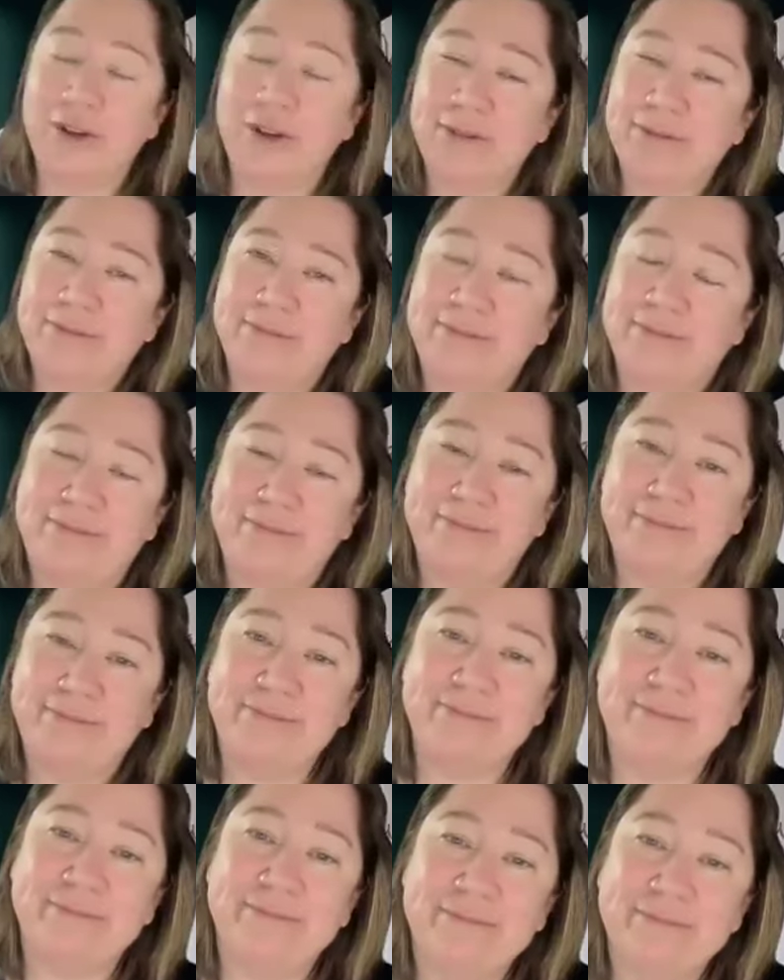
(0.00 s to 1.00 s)
means that
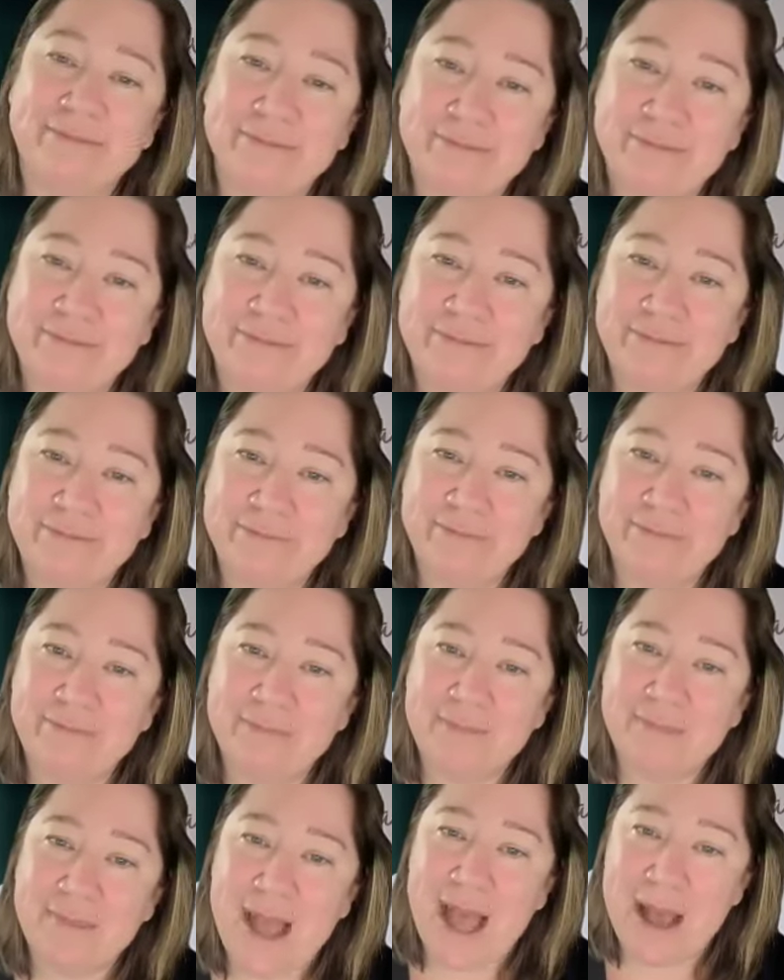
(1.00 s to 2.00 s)
we can be better.
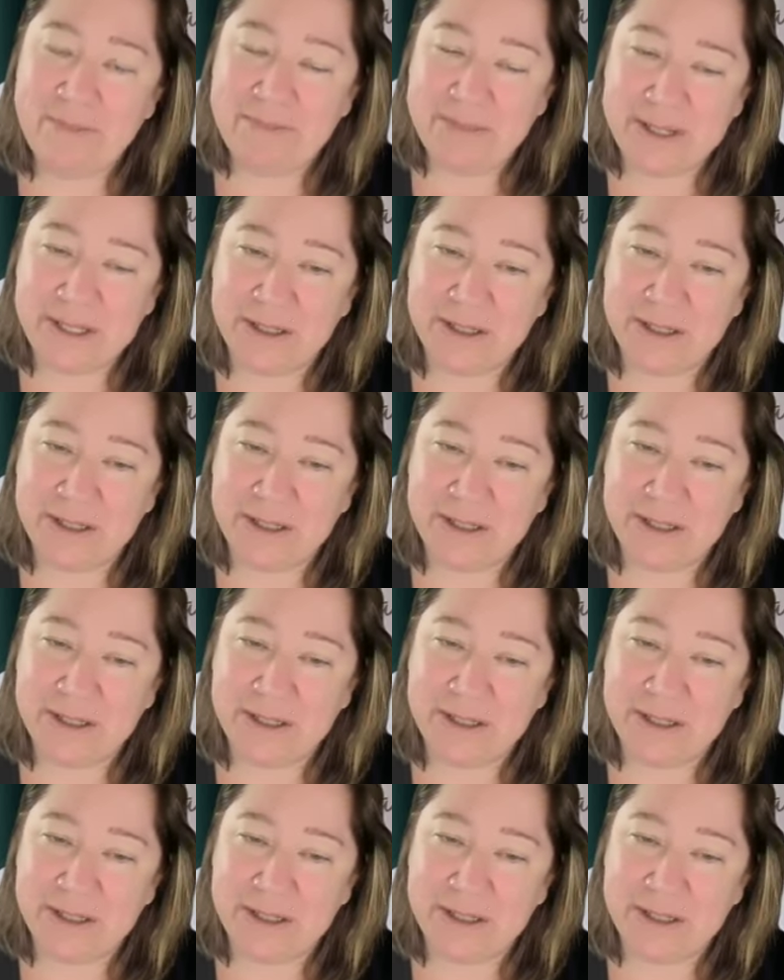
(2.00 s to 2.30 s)
I think